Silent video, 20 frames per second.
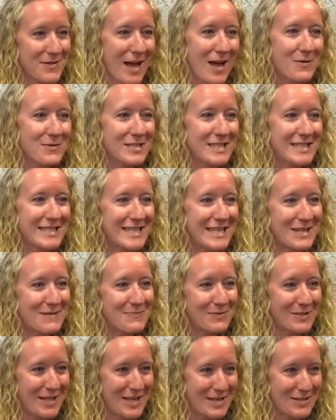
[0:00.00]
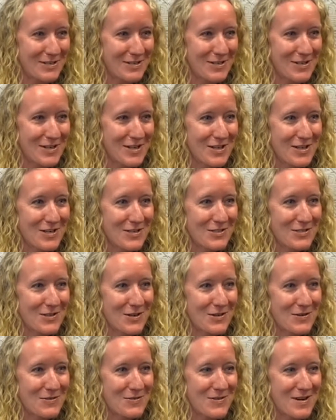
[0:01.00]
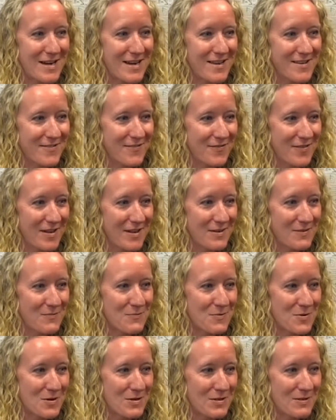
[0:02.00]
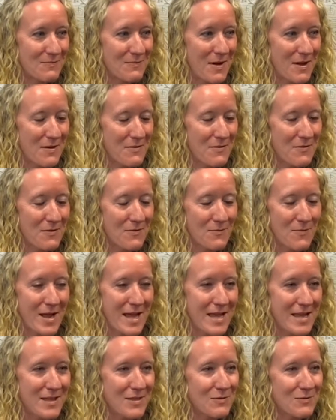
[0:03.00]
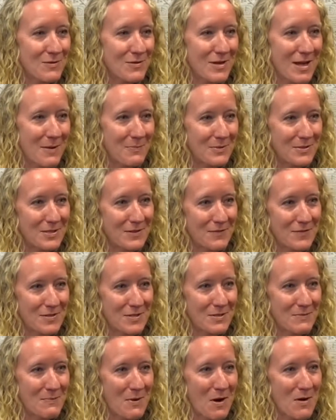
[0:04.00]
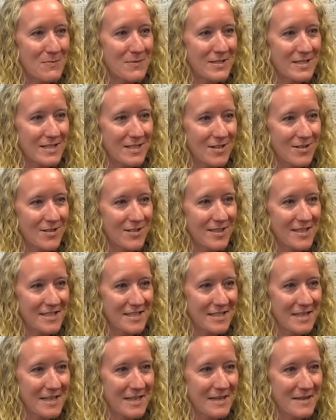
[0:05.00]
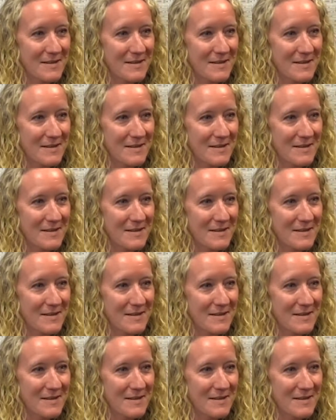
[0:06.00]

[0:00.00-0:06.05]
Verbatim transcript: I was a city planner, so I've uh, worked my way through a couple different departments here at the city.